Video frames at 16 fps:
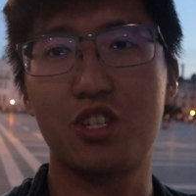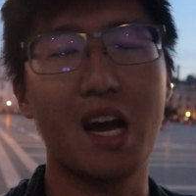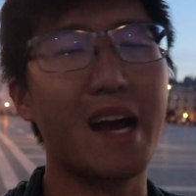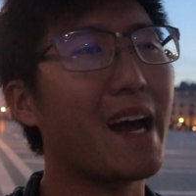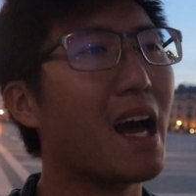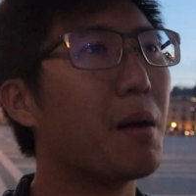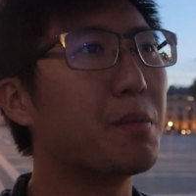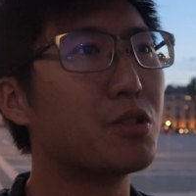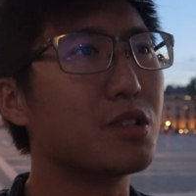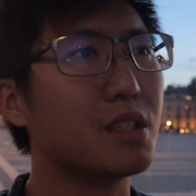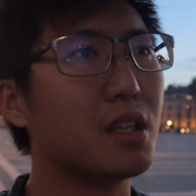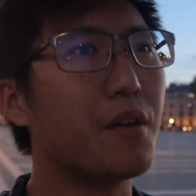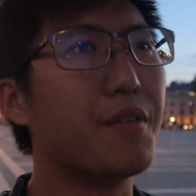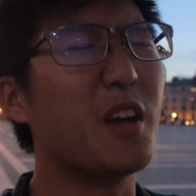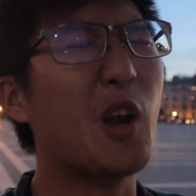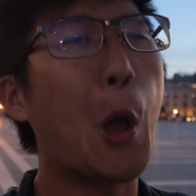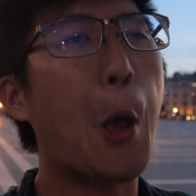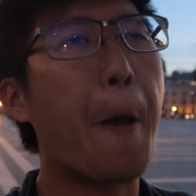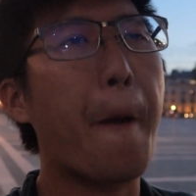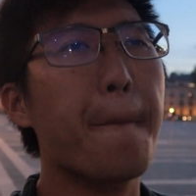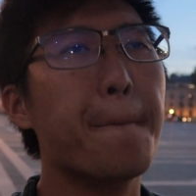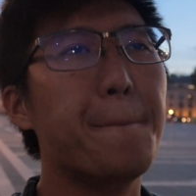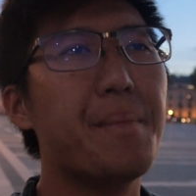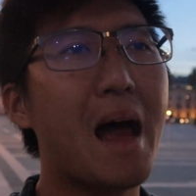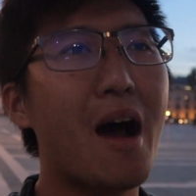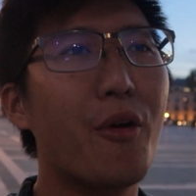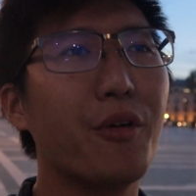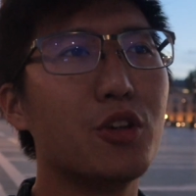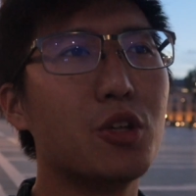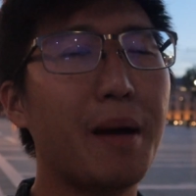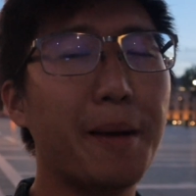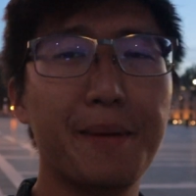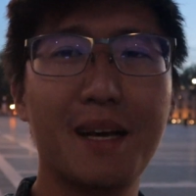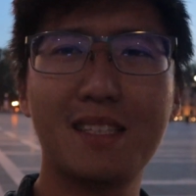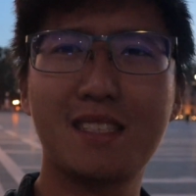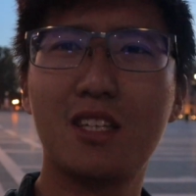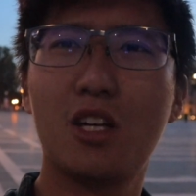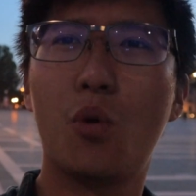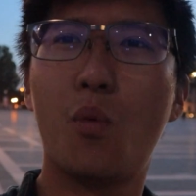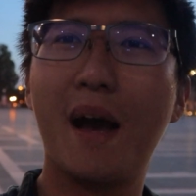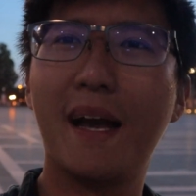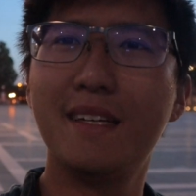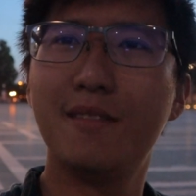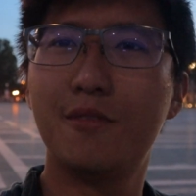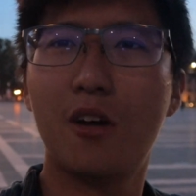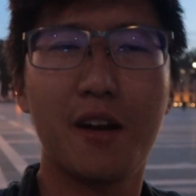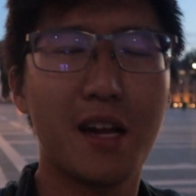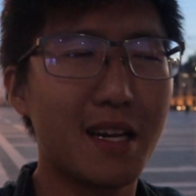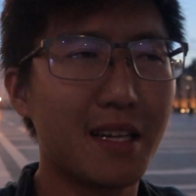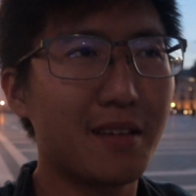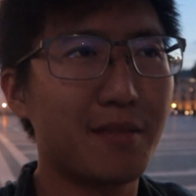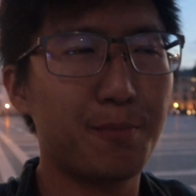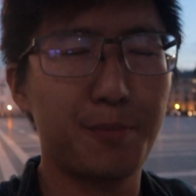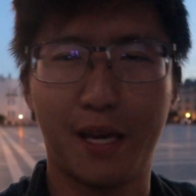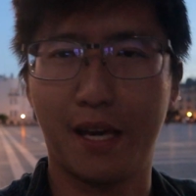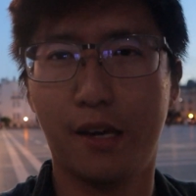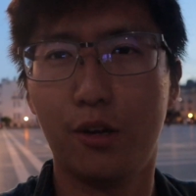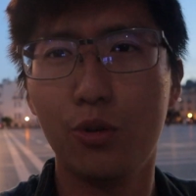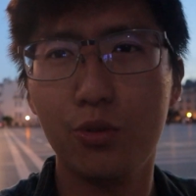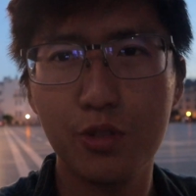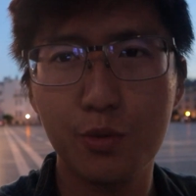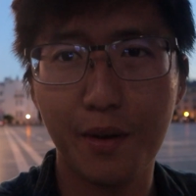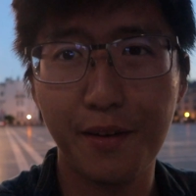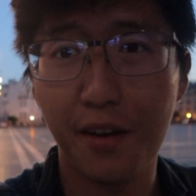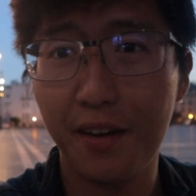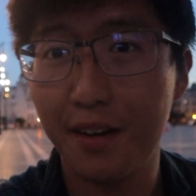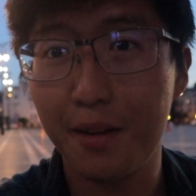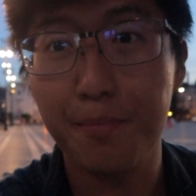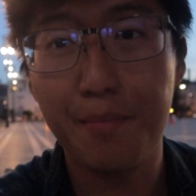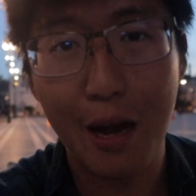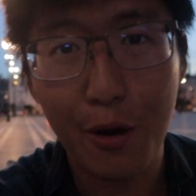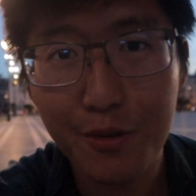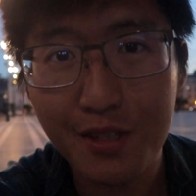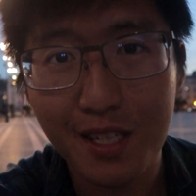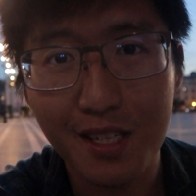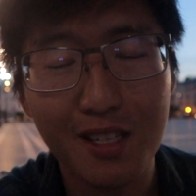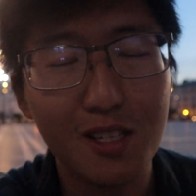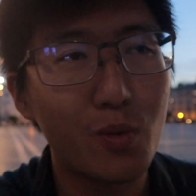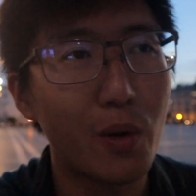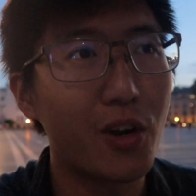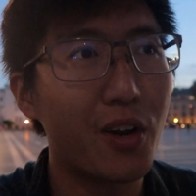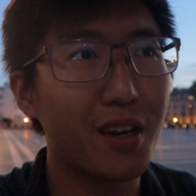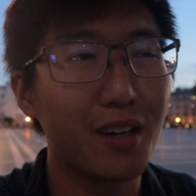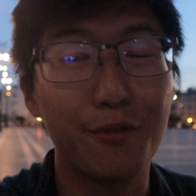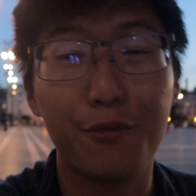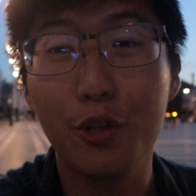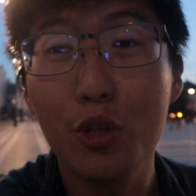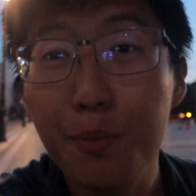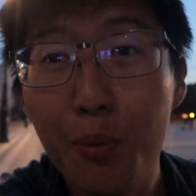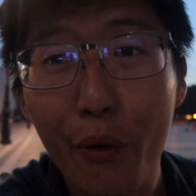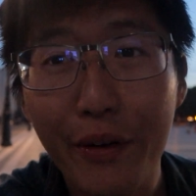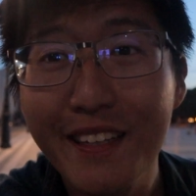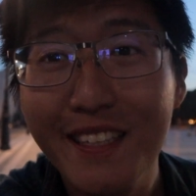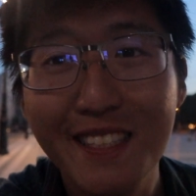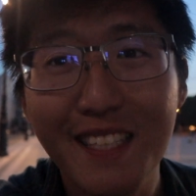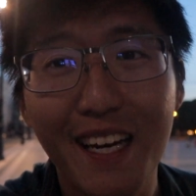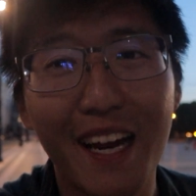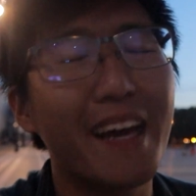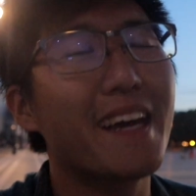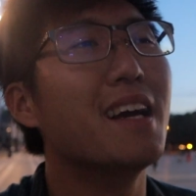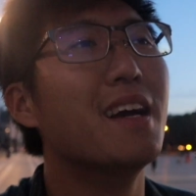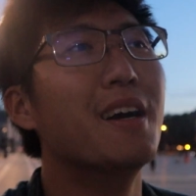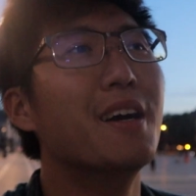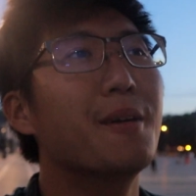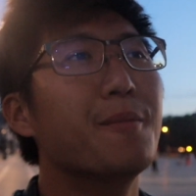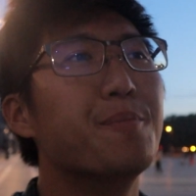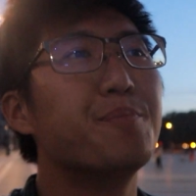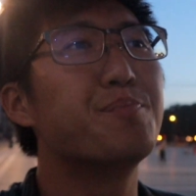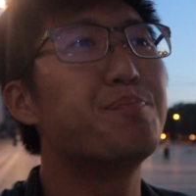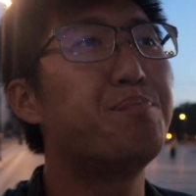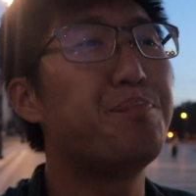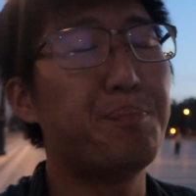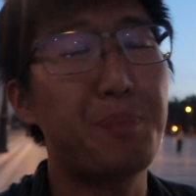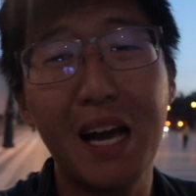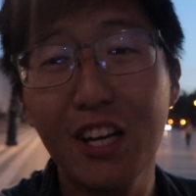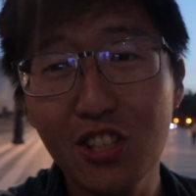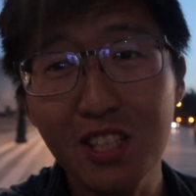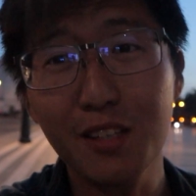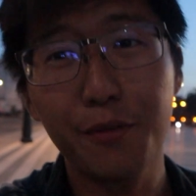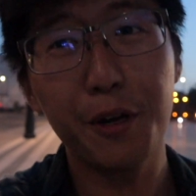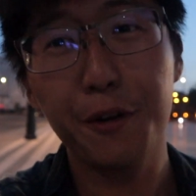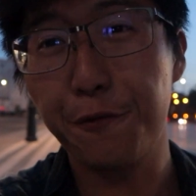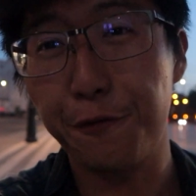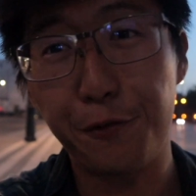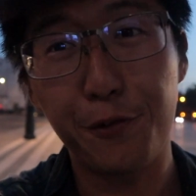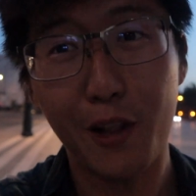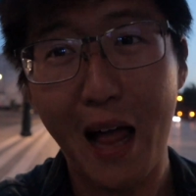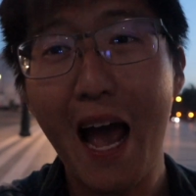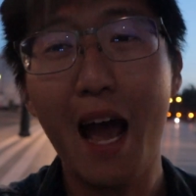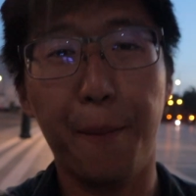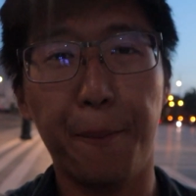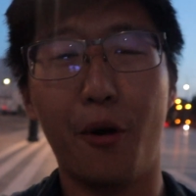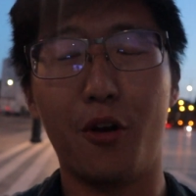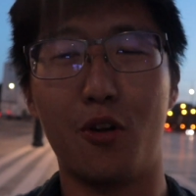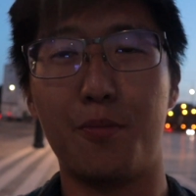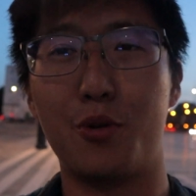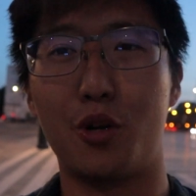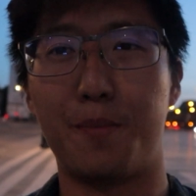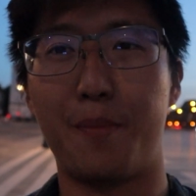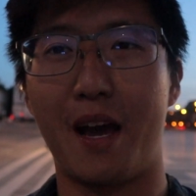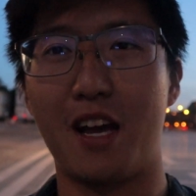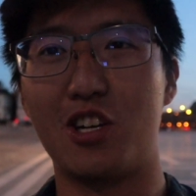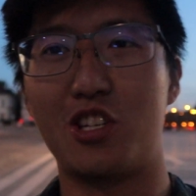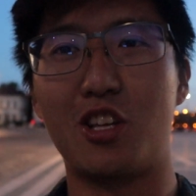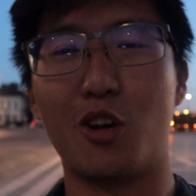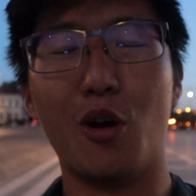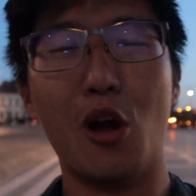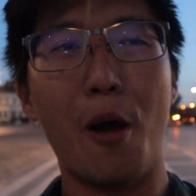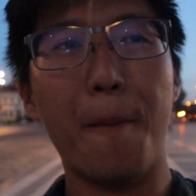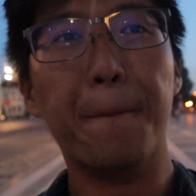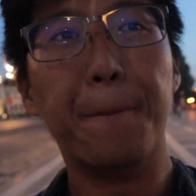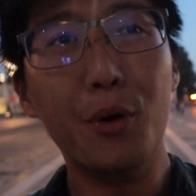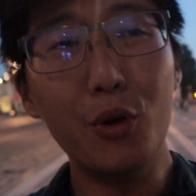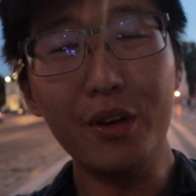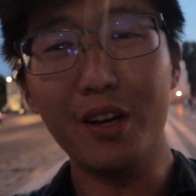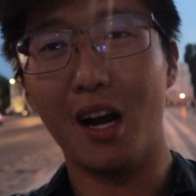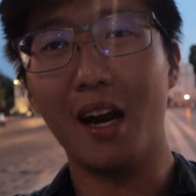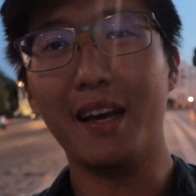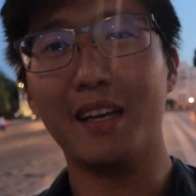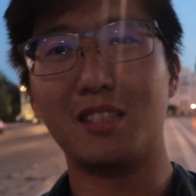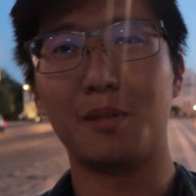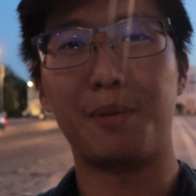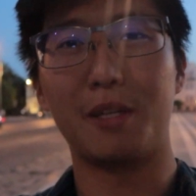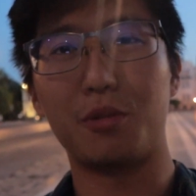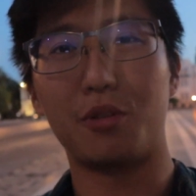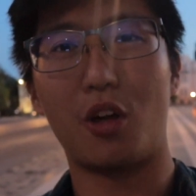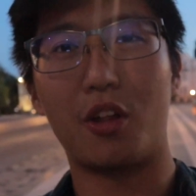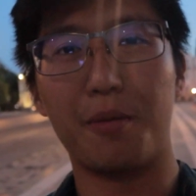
I absolutely love it. Now, you might be asking, you know, why not any hills? Why not any mountains? Why not any viewpoints today? Pest is a very flat part of Budapest. So Buda is the place with all